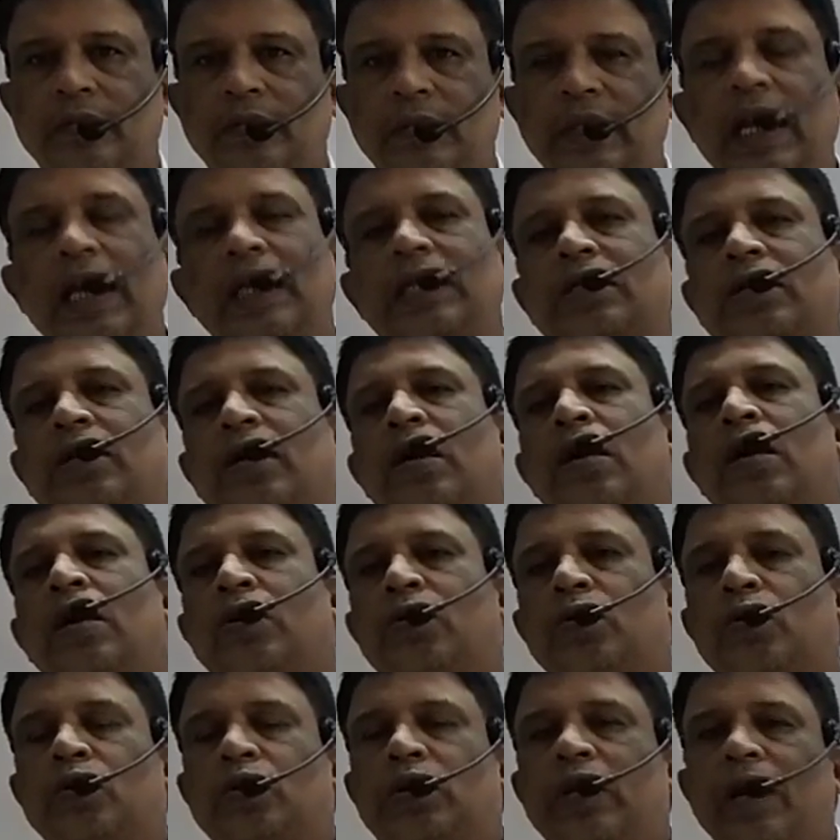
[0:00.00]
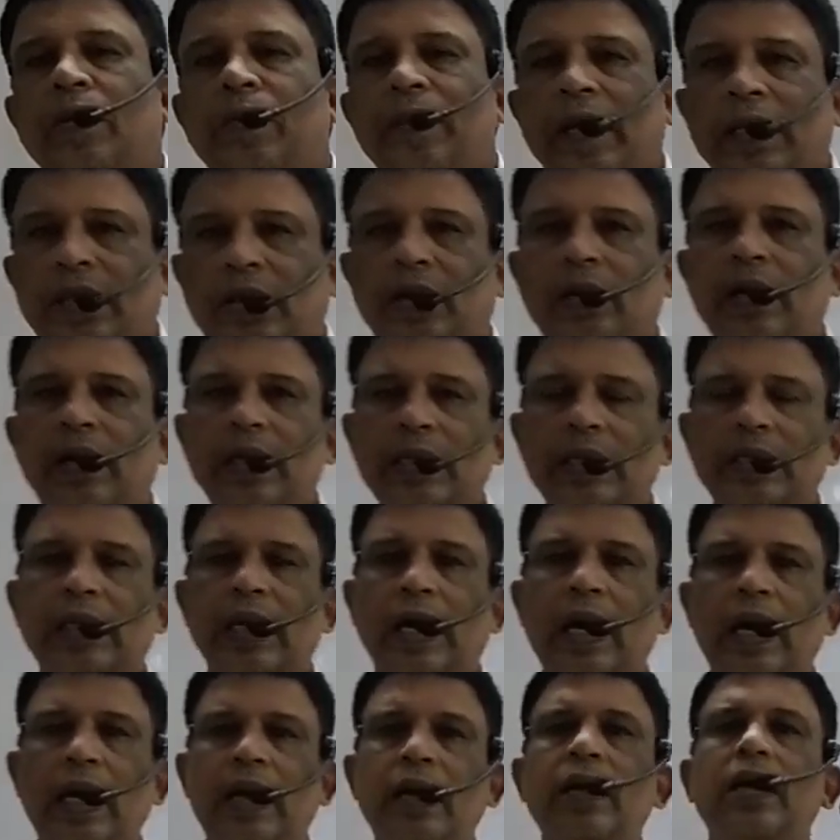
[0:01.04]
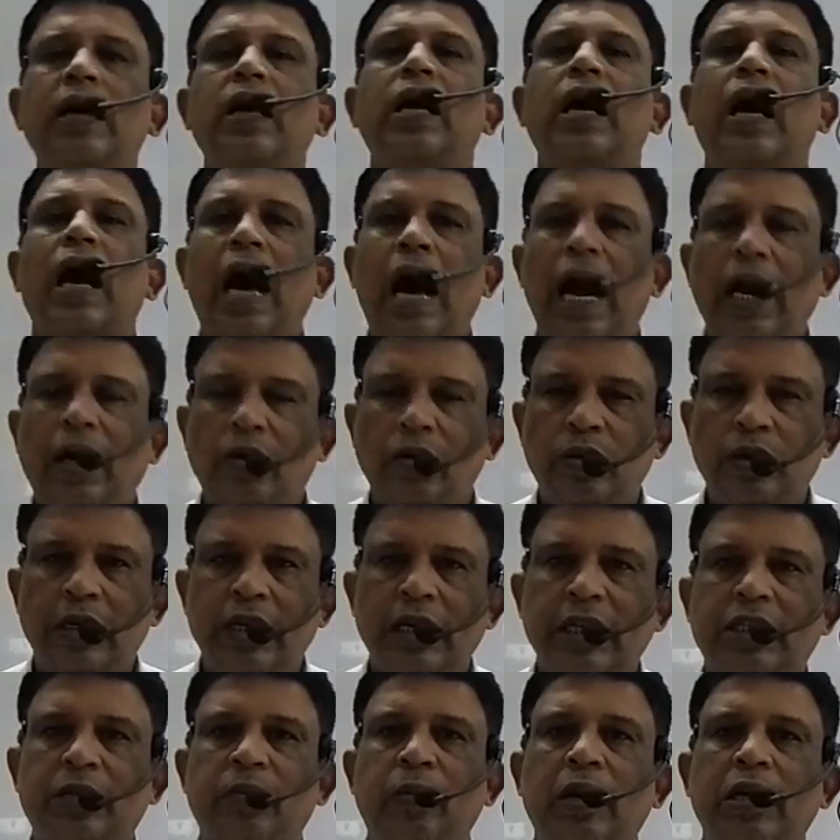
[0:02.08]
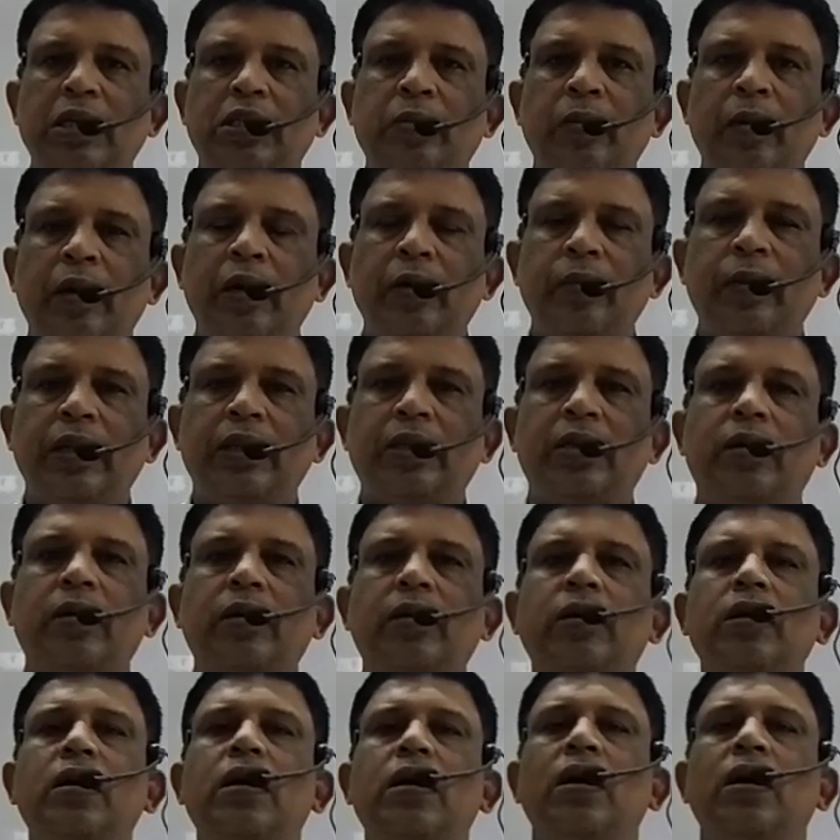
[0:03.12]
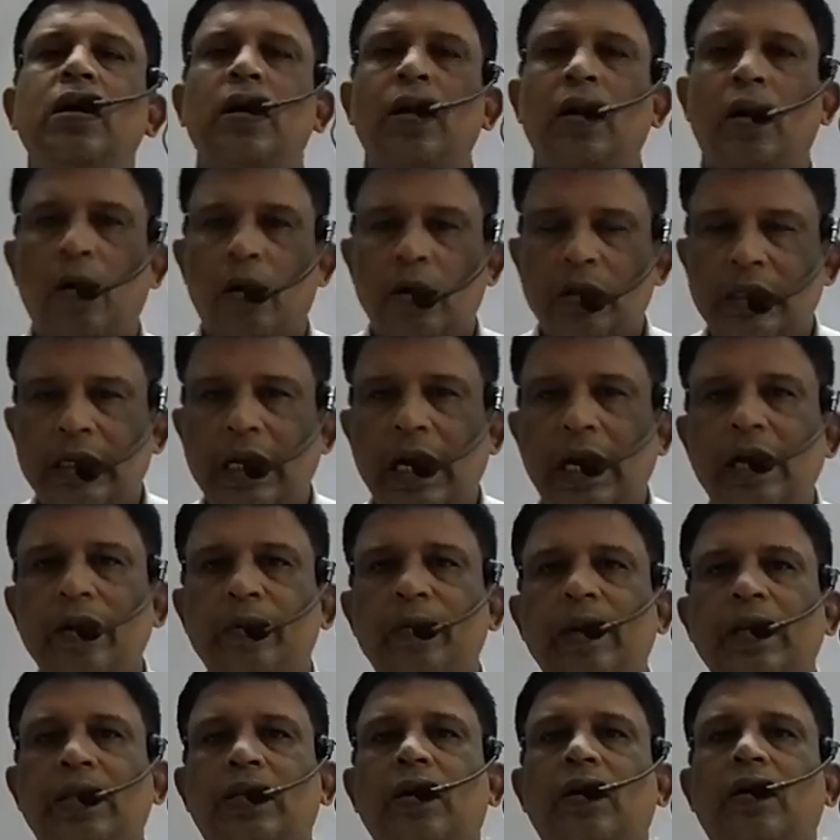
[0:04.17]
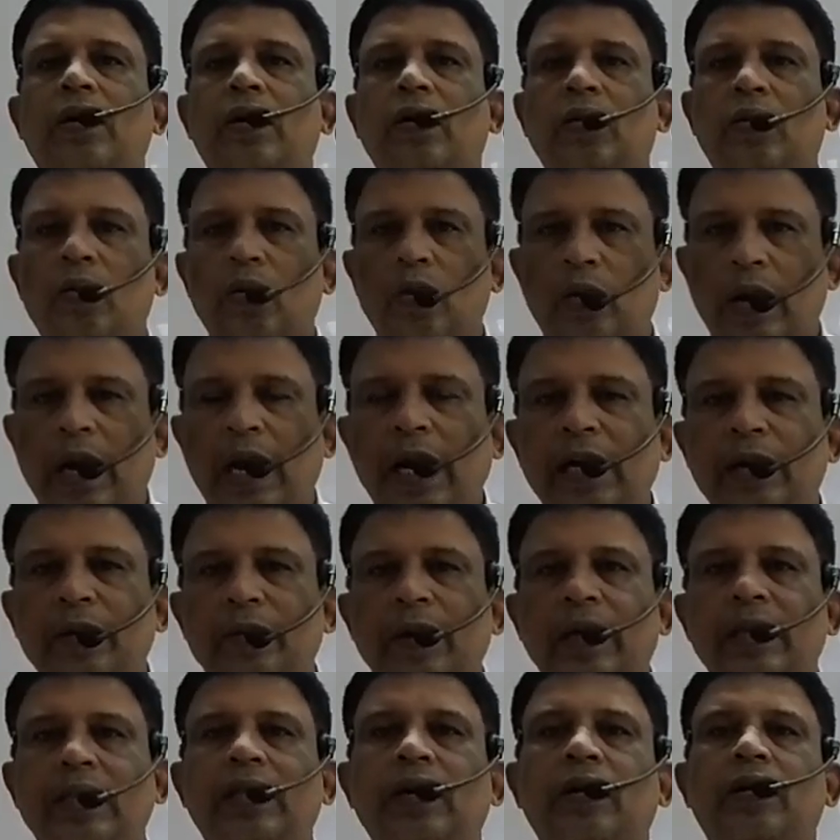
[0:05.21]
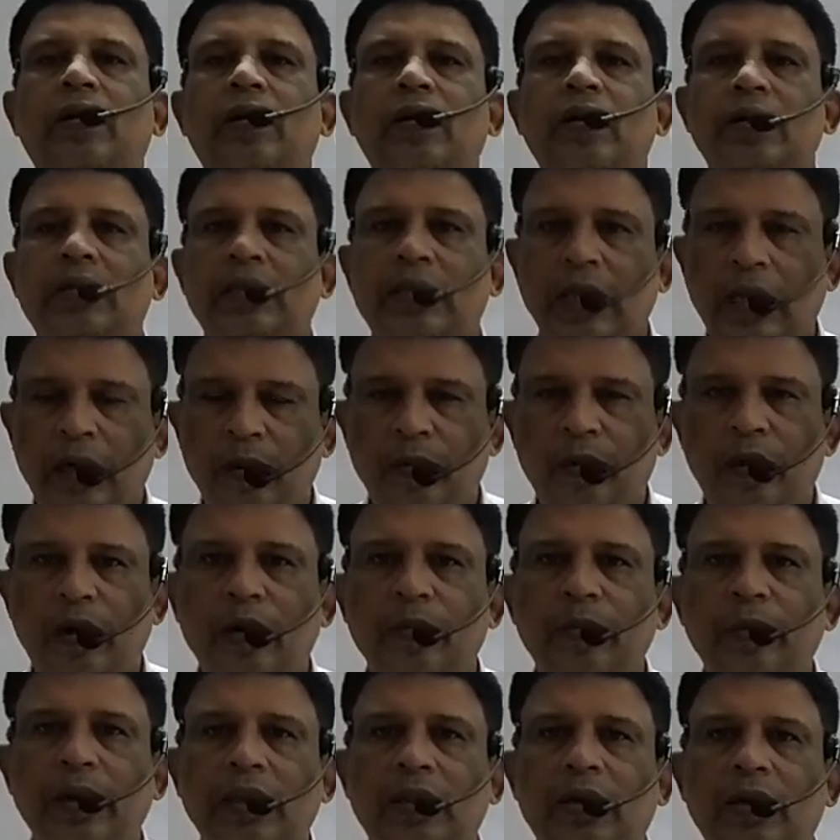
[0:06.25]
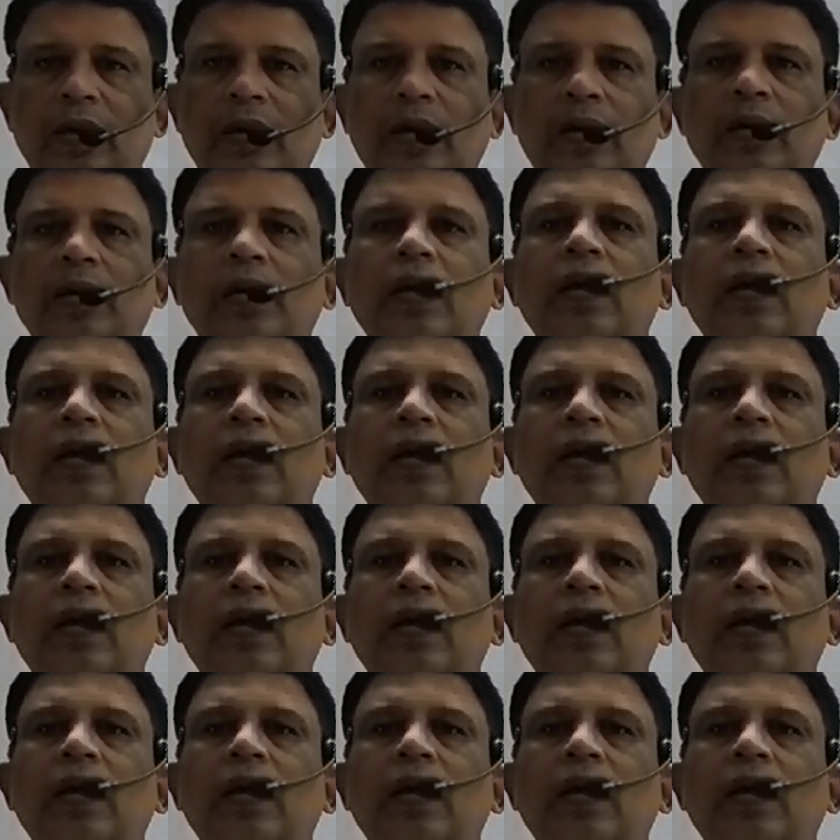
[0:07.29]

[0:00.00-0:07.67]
Next, 2 to 3 method is there: hydrogen displacement method, oxide method, chloride method, silver method,